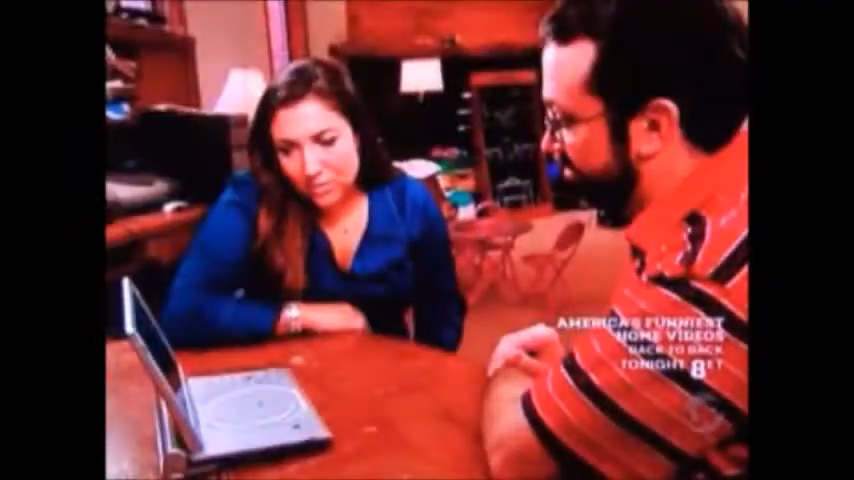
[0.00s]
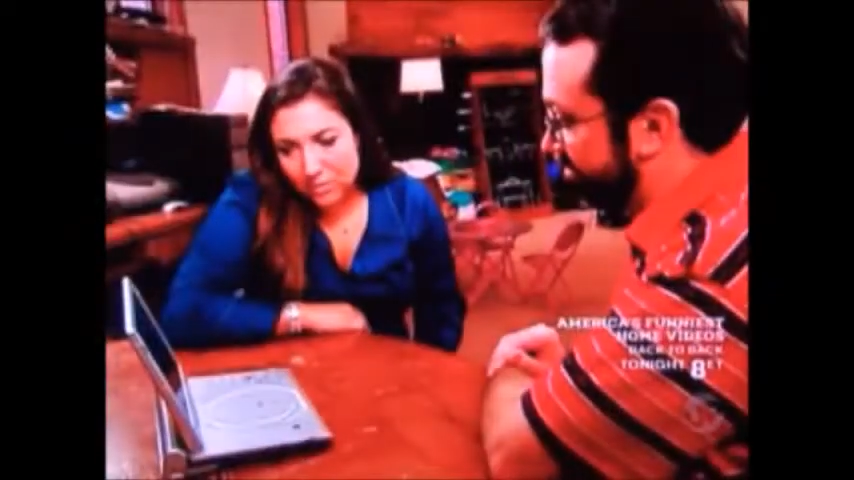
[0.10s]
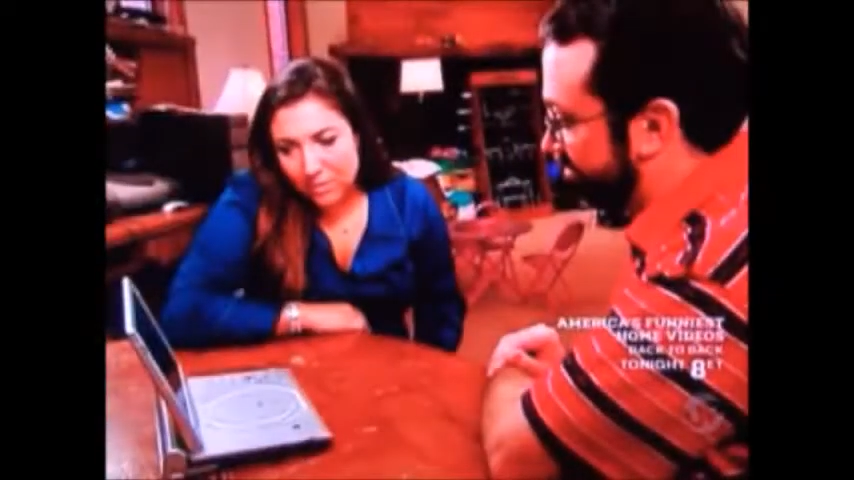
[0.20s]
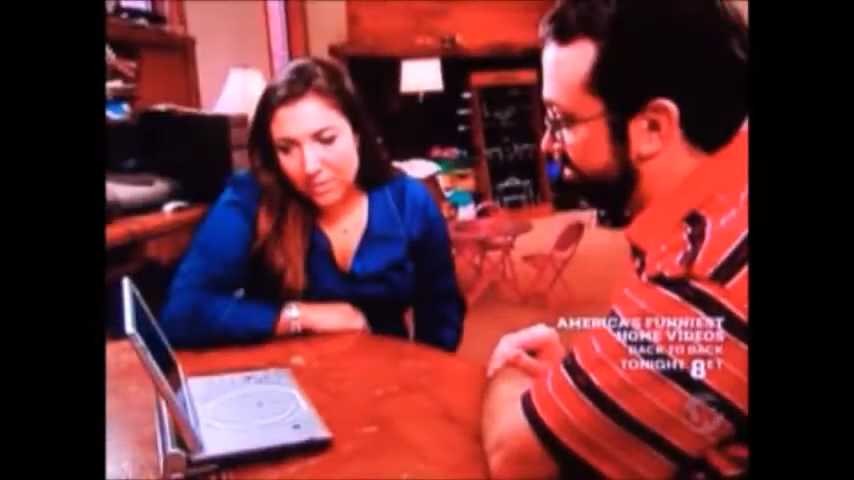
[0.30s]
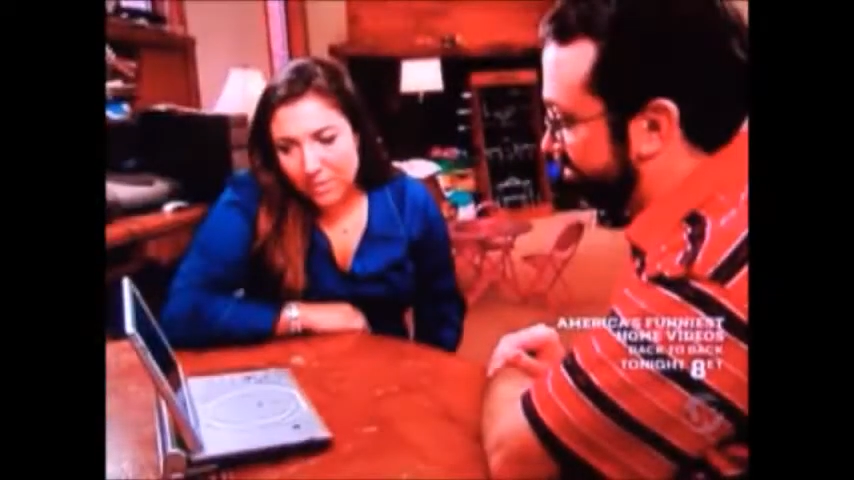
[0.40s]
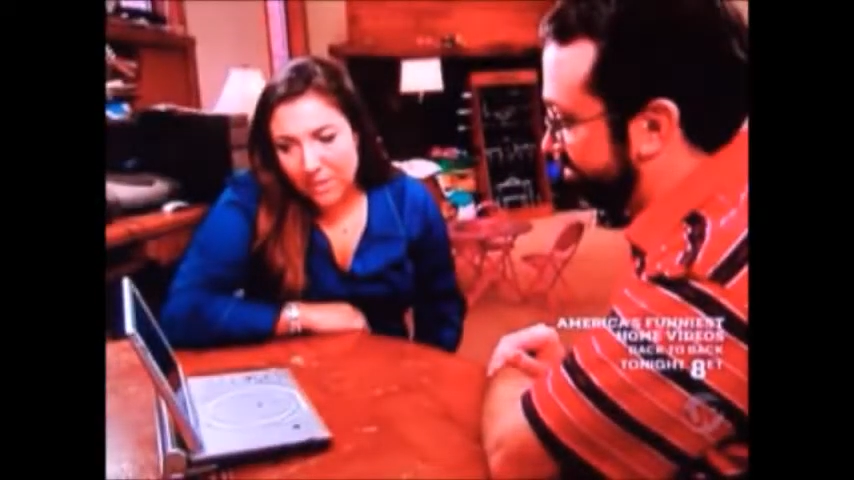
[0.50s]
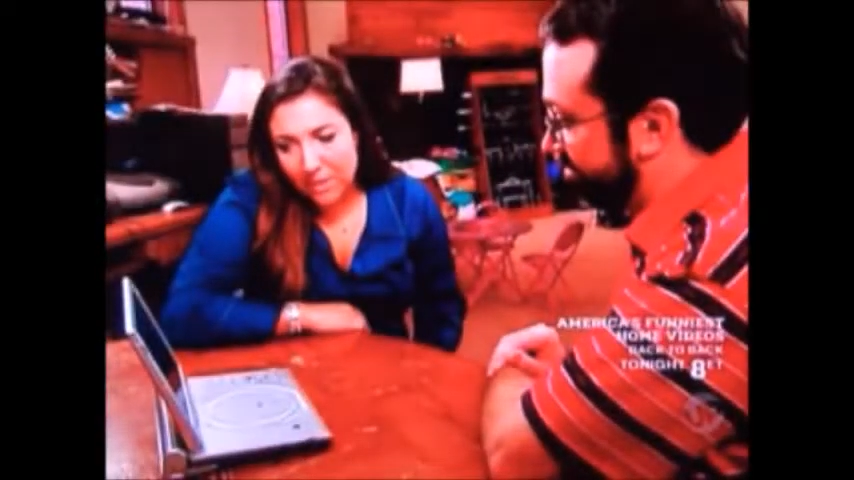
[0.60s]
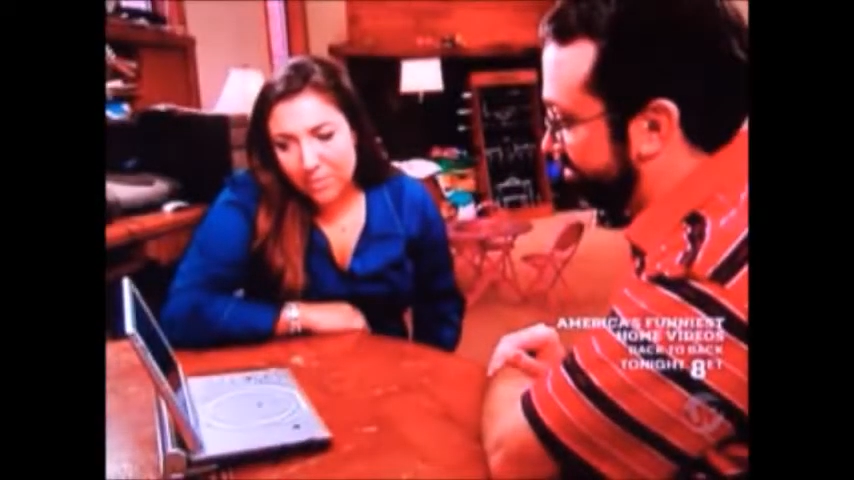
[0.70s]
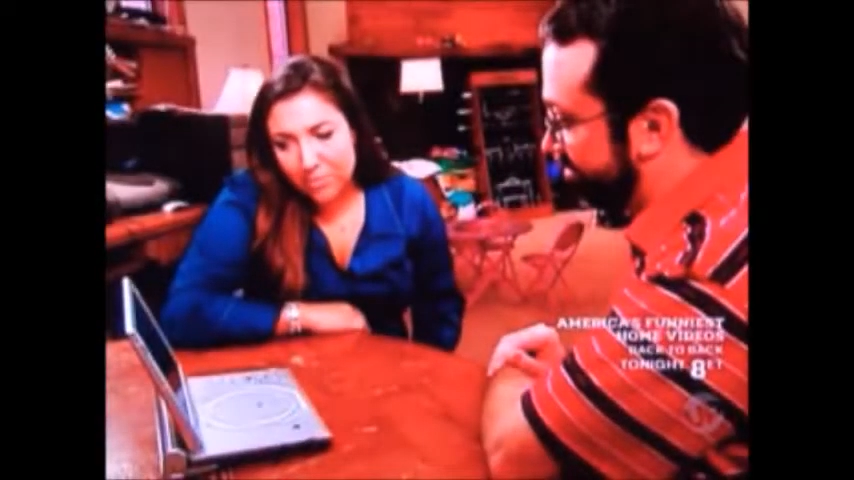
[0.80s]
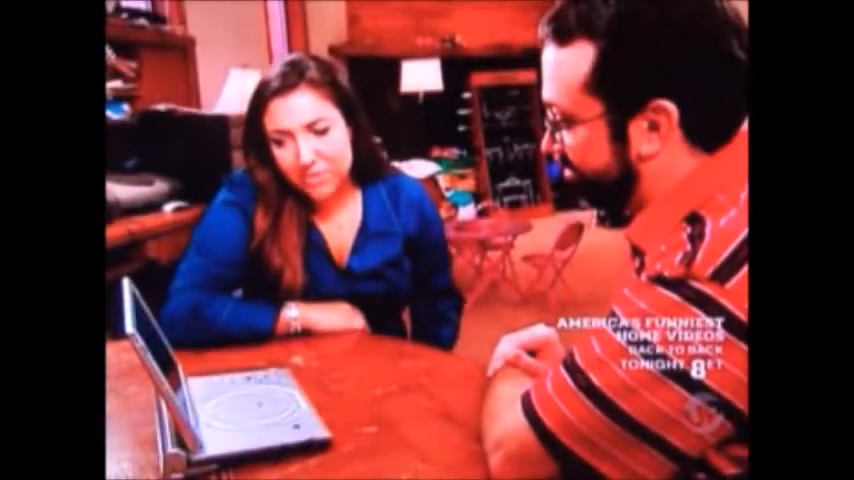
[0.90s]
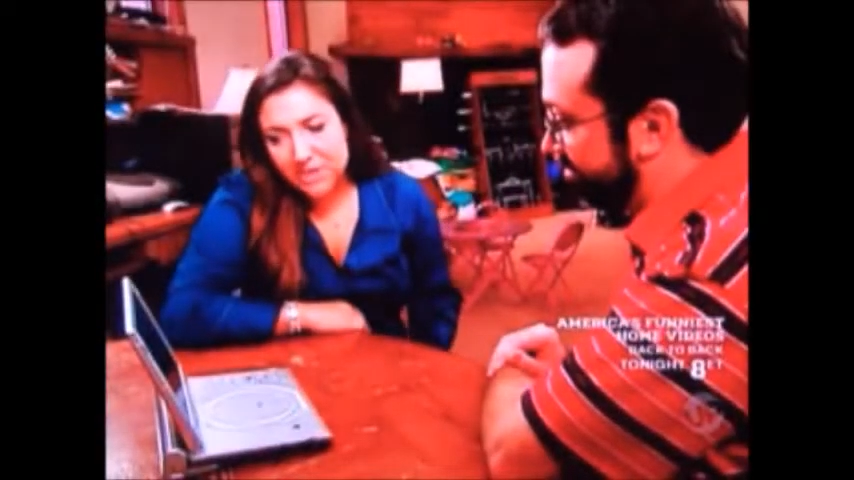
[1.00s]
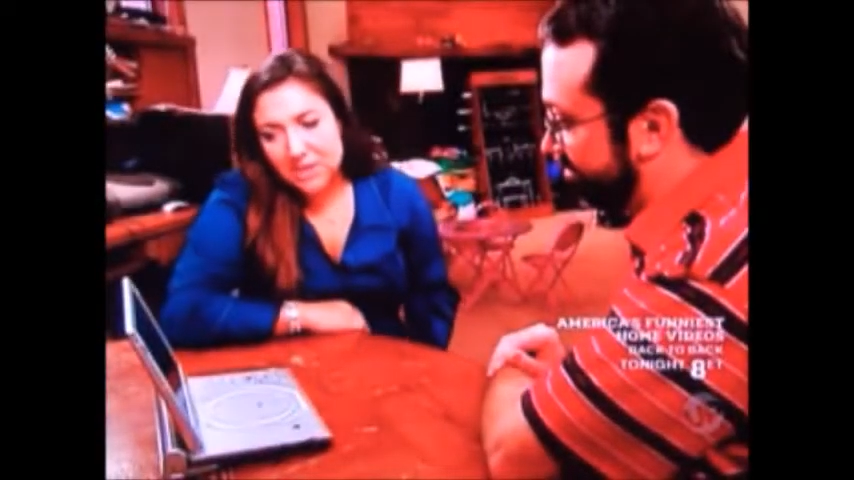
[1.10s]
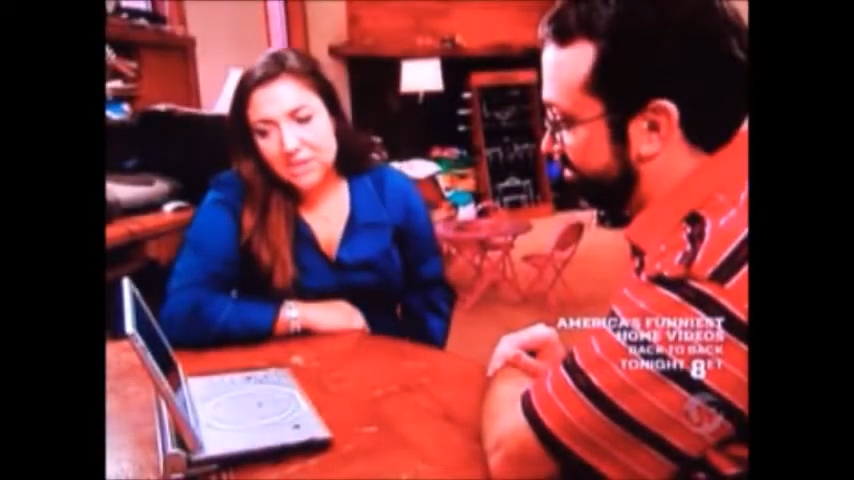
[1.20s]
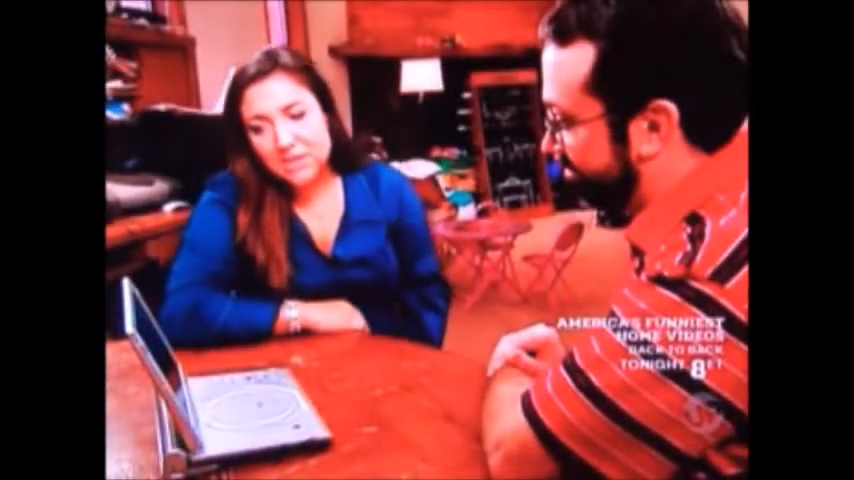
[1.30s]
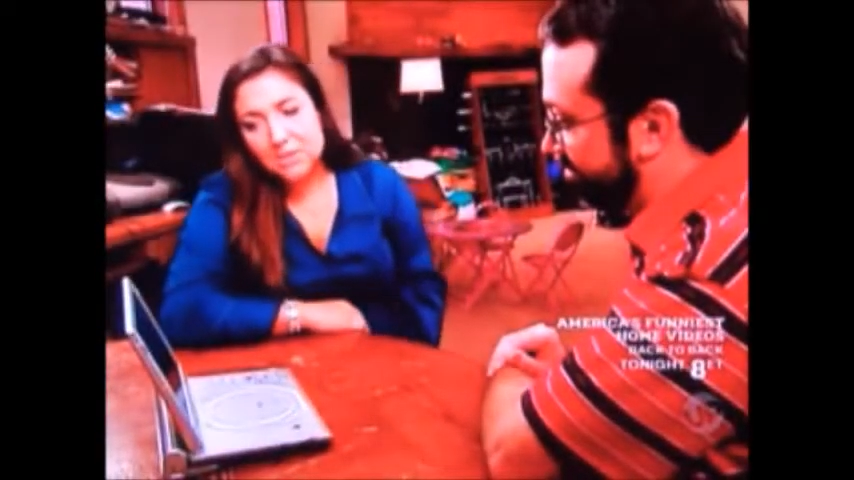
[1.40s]
is all about
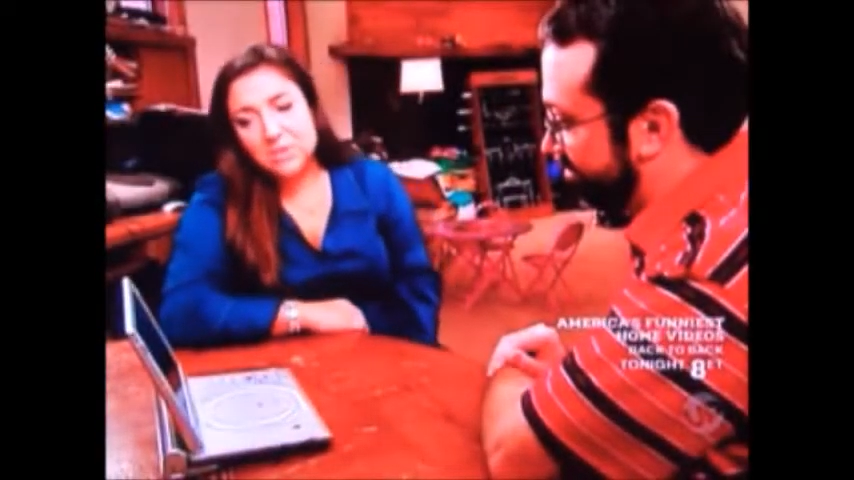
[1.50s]
pretending